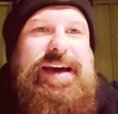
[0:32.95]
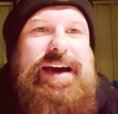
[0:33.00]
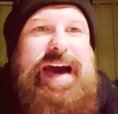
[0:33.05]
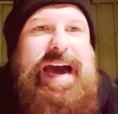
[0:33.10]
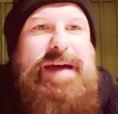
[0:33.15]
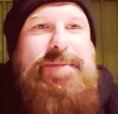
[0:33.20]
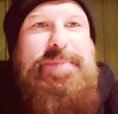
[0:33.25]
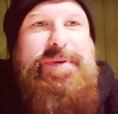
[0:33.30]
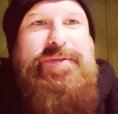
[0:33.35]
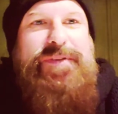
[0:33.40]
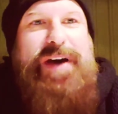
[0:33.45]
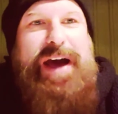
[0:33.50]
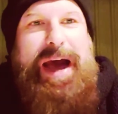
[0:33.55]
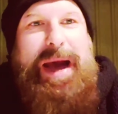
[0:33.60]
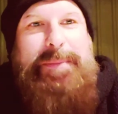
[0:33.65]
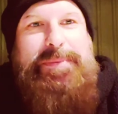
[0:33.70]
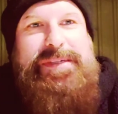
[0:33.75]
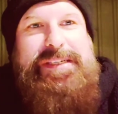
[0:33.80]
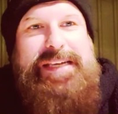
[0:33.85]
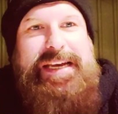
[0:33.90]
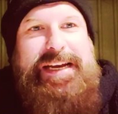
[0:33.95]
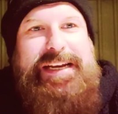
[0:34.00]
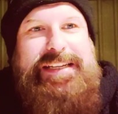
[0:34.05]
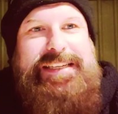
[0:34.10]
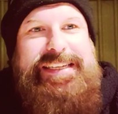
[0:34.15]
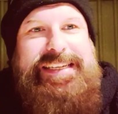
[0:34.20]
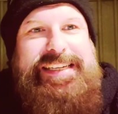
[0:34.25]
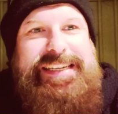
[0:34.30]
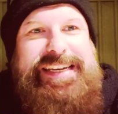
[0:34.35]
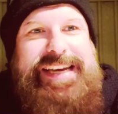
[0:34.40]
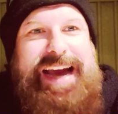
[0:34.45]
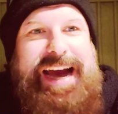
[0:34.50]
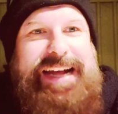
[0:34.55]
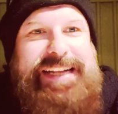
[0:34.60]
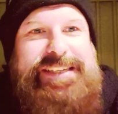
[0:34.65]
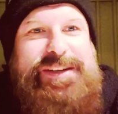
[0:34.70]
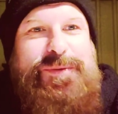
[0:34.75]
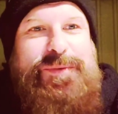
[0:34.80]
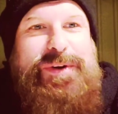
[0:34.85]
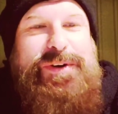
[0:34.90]
Had a bit of an upset
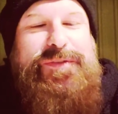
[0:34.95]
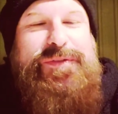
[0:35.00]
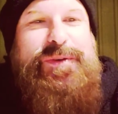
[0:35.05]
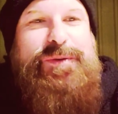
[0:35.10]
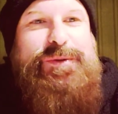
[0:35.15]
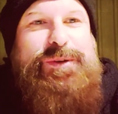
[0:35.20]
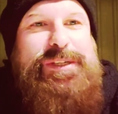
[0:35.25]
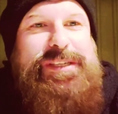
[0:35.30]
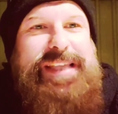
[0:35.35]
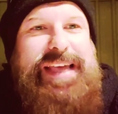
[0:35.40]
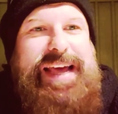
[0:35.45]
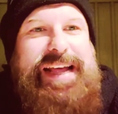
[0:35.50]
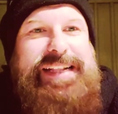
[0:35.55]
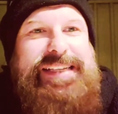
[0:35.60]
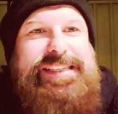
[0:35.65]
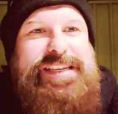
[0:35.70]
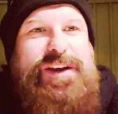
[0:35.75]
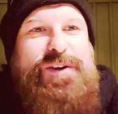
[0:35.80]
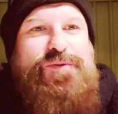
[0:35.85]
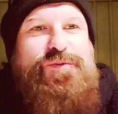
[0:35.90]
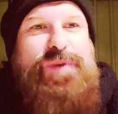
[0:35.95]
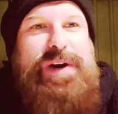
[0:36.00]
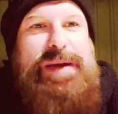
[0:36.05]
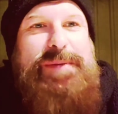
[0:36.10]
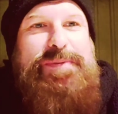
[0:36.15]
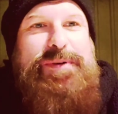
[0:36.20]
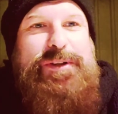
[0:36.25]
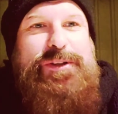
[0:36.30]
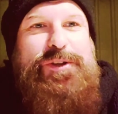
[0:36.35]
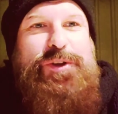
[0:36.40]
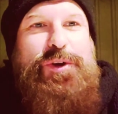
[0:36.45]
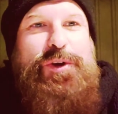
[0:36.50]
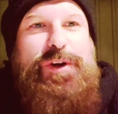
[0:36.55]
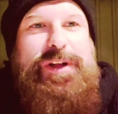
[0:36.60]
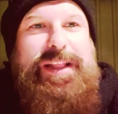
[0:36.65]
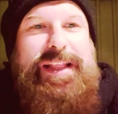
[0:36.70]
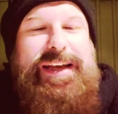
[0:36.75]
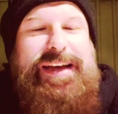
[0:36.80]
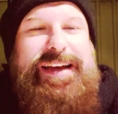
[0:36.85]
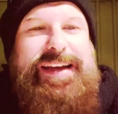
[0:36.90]
guts. I wonder if it was that Reaper
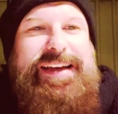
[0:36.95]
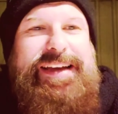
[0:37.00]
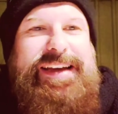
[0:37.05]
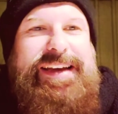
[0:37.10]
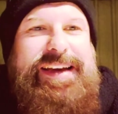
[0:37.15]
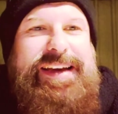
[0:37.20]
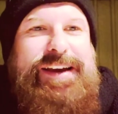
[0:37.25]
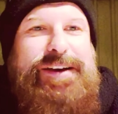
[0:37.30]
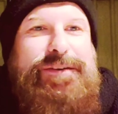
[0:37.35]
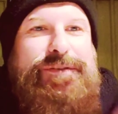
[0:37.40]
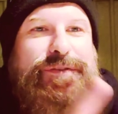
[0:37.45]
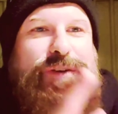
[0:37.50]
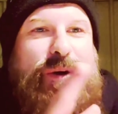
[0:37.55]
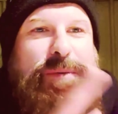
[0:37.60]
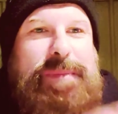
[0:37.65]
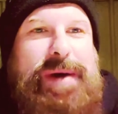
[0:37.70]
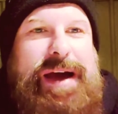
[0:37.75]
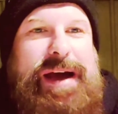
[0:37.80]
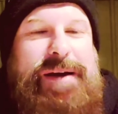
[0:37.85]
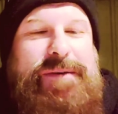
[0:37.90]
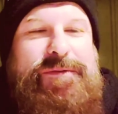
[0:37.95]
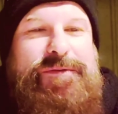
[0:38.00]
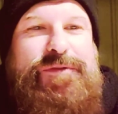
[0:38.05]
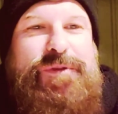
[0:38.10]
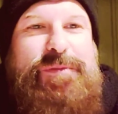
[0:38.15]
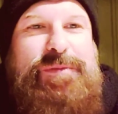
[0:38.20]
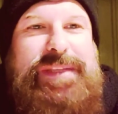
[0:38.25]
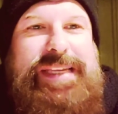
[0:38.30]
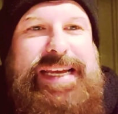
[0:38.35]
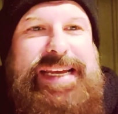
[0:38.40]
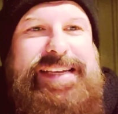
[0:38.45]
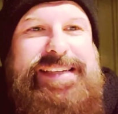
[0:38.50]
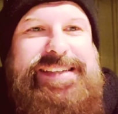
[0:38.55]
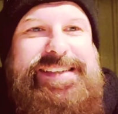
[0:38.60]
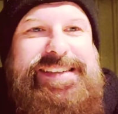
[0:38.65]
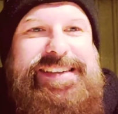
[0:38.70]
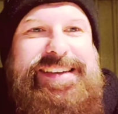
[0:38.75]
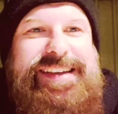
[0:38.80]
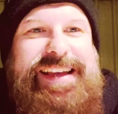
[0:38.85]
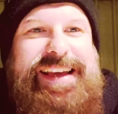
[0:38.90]
Dougler from
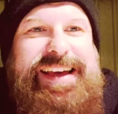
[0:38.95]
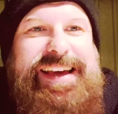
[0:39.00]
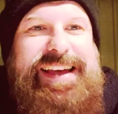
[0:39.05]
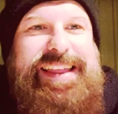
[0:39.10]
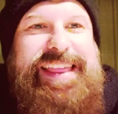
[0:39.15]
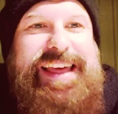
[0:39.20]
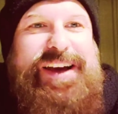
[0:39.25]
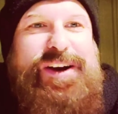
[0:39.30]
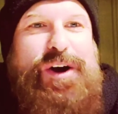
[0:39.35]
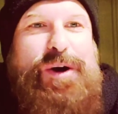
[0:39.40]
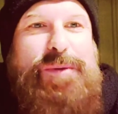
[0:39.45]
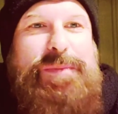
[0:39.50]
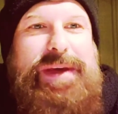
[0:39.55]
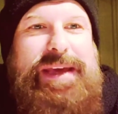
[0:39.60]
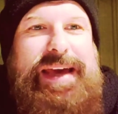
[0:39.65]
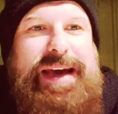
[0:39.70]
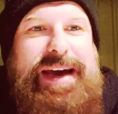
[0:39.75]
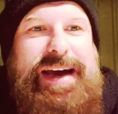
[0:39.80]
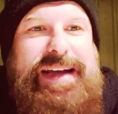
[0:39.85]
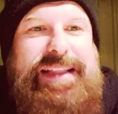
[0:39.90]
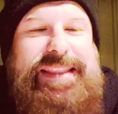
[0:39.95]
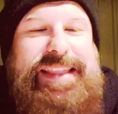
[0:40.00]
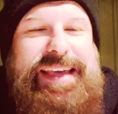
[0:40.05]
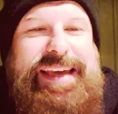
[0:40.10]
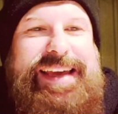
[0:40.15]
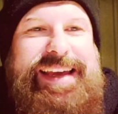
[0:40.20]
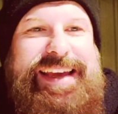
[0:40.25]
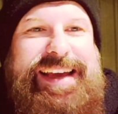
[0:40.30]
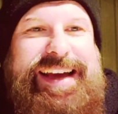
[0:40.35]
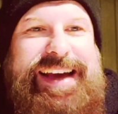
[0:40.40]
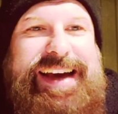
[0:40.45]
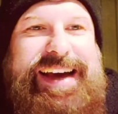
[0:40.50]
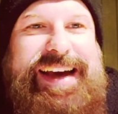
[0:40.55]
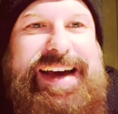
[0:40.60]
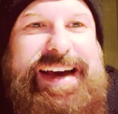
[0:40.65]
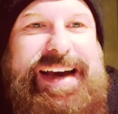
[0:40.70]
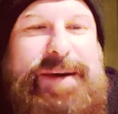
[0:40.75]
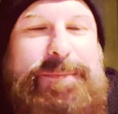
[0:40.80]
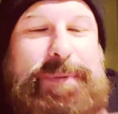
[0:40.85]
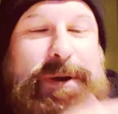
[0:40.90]
Diz that got me hard there,
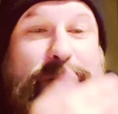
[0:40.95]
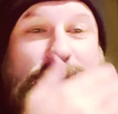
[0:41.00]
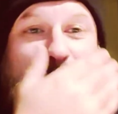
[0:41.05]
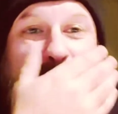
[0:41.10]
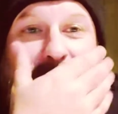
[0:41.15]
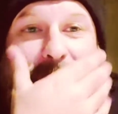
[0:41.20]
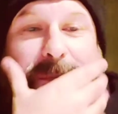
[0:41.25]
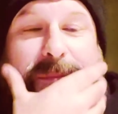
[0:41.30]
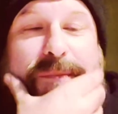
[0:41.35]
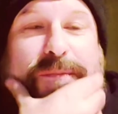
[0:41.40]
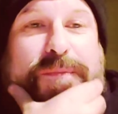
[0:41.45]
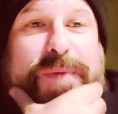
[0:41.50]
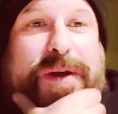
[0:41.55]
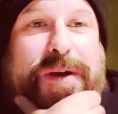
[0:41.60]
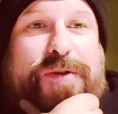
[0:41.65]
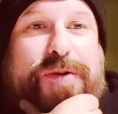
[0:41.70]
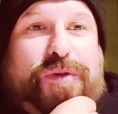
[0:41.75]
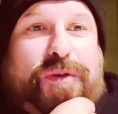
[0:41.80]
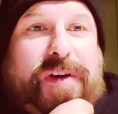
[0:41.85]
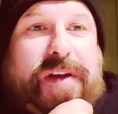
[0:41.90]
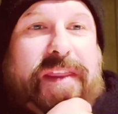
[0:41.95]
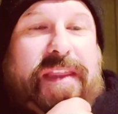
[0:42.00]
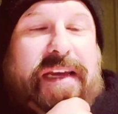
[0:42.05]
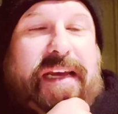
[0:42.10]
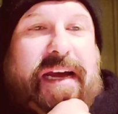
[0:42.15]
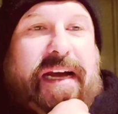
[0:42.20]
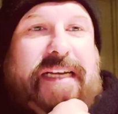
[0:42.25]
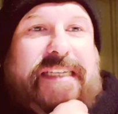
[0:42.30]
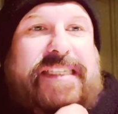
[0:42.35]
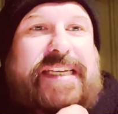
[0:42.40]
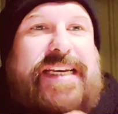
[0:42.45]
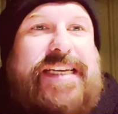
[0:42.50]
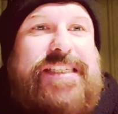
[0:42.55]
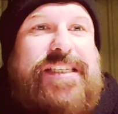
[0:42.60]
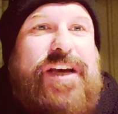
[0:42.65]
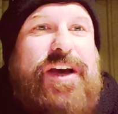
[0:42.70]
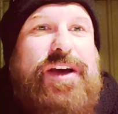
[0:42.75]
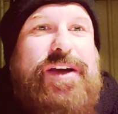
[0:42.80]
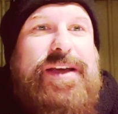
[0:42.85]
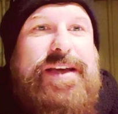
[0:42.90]
but I was a bit crook in the guts there,
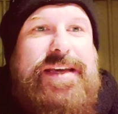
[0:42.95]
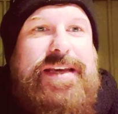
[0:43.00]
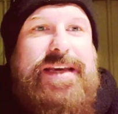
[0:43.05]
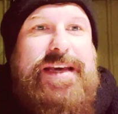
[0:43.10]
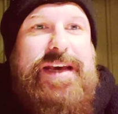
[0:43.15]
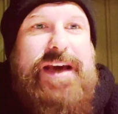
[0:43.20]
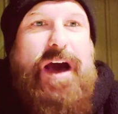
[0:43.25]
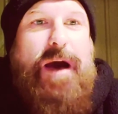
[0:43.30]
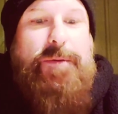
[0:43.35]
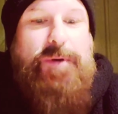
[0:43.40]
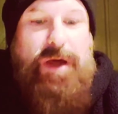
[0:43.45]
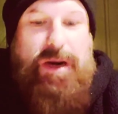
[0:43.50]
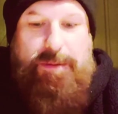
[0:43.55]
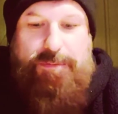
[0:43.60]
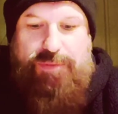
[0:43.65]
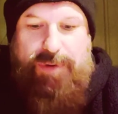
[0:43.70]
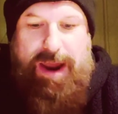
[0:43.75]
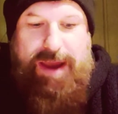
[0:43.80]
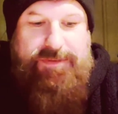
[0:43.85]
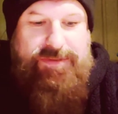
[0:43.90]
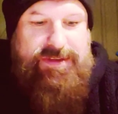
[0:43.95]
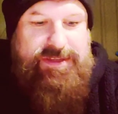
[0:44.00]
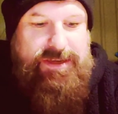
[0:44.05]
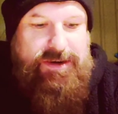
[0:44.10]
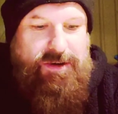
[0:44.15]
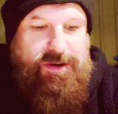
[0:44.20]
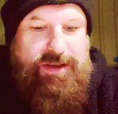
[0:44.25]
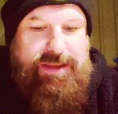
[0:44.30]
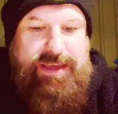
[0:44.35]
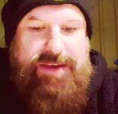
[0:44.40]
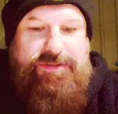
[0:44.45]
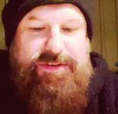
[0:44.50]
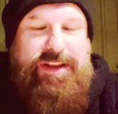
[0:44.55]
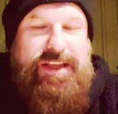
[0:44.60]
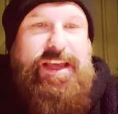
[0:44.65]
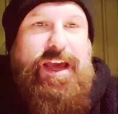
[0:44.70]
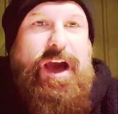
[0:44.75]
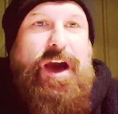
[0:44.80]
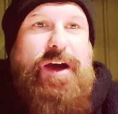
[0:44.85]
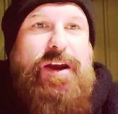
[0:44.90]
so I'm going to brave it tonight and give it a
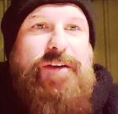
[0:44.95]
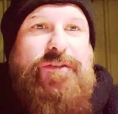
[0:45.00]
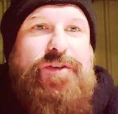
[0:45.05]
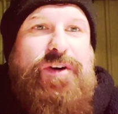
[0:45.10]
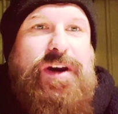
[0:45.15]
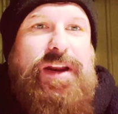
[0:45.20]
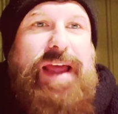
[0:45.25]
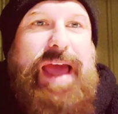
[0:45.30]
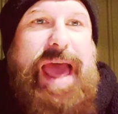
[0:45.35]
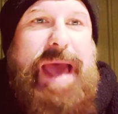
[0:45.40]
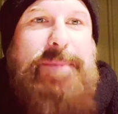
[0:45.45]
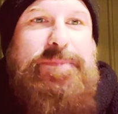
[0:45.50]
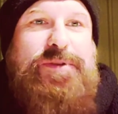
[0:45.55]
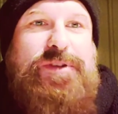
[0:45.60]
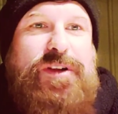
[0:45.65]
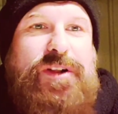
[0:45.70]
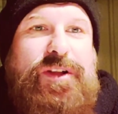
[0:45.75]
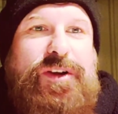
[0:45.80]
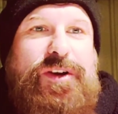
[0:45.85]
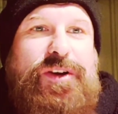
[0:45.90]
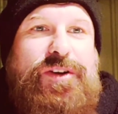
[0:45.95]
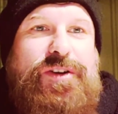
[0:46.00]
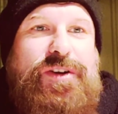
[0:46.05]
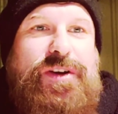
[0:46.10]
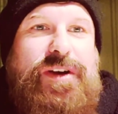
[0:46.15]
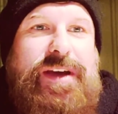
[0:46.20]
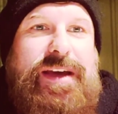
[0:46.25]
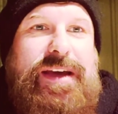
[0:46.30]
go, and I've got an absolute